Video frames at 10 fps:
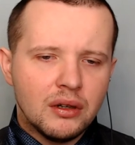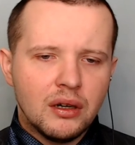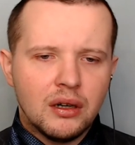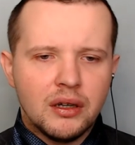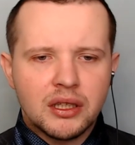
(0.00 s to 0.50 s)

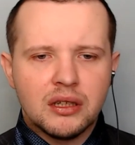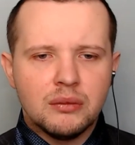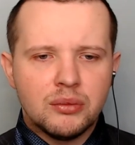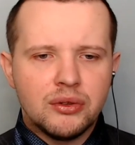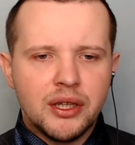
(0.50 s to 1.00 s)
and
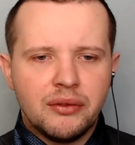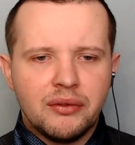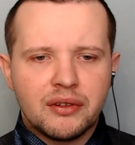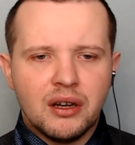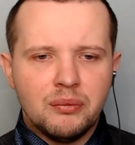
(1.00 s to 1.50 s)
collaborate
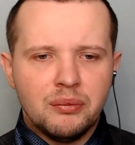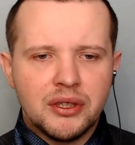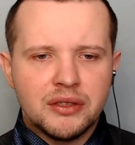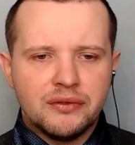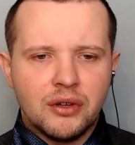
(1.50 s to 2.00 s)
with
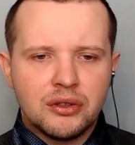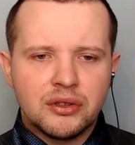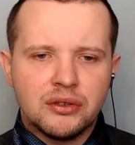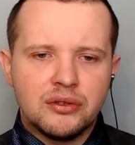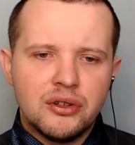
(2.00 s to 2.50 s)
companies
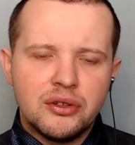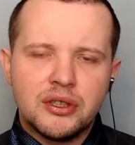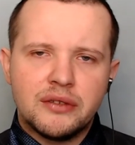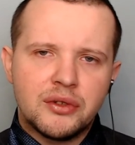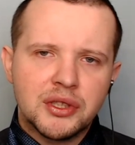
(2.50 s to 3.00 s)
focused on
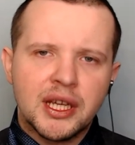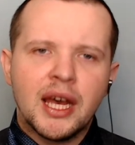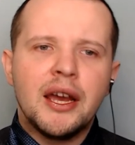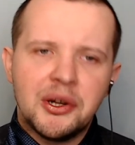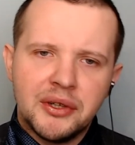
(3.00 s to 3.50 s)
neurodiverse
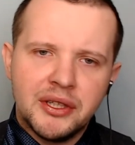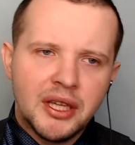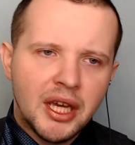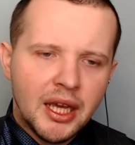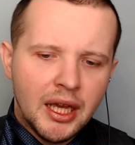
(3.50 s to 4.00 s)
hiring,
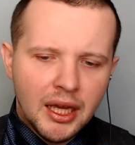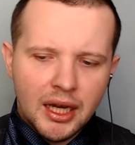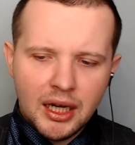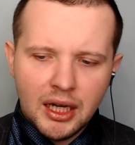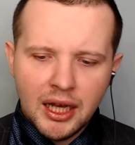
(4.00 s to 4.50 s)

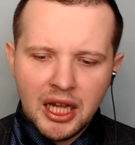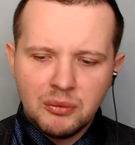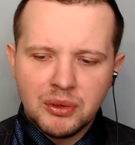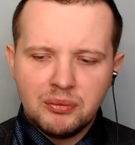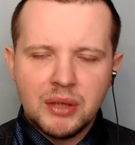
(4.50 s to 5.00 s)

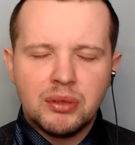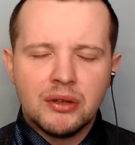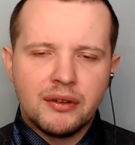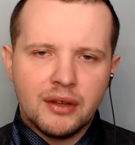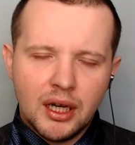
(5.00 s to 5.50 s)
helping people
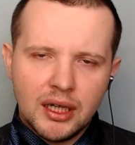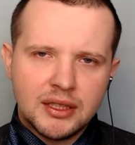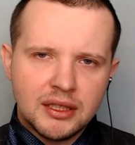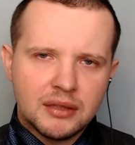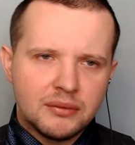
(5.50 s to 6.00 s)
with
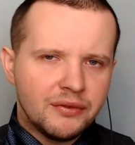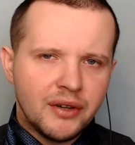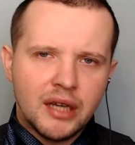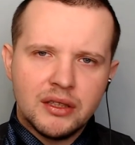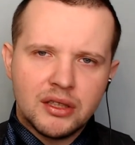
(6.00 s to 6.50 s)
autism to
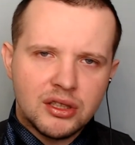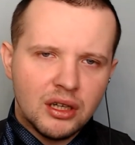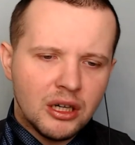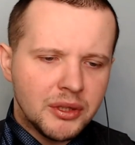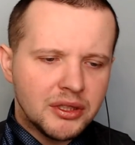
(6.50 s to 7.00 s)
find a
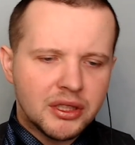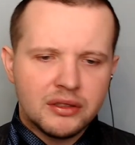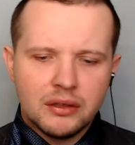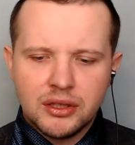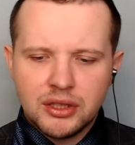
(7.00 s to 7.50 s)
job in
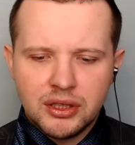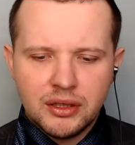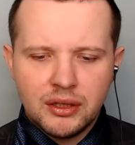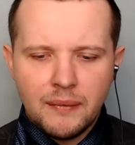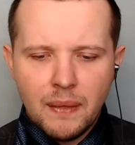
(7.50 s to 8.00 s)

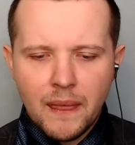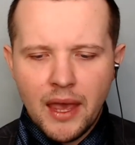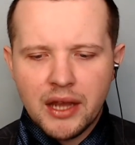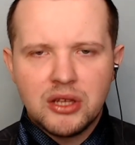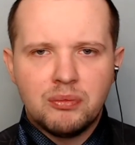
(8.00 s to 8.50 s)
technology,
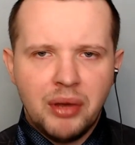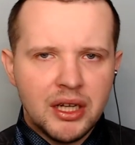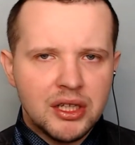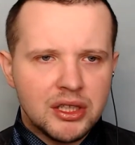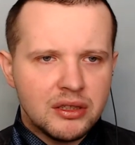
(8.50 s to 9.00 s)

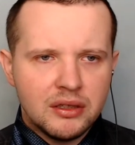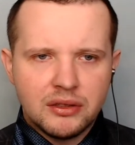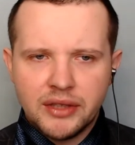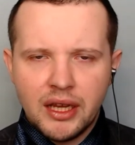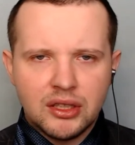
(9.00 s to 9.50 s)

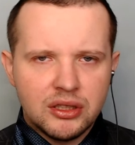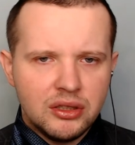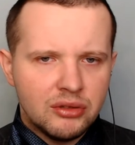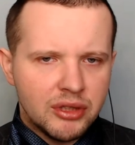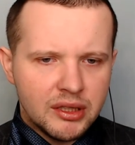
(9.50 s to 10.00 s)
occupations,
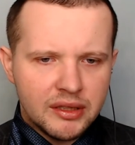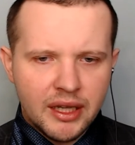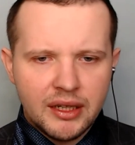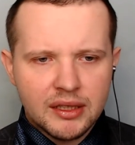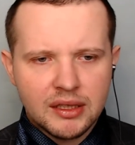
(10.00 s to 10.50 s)
engineering,
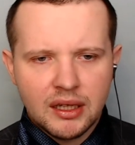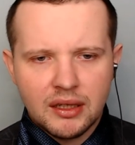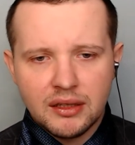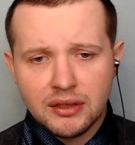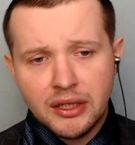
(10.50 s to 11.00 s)
data
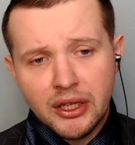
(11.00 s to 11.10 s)
science.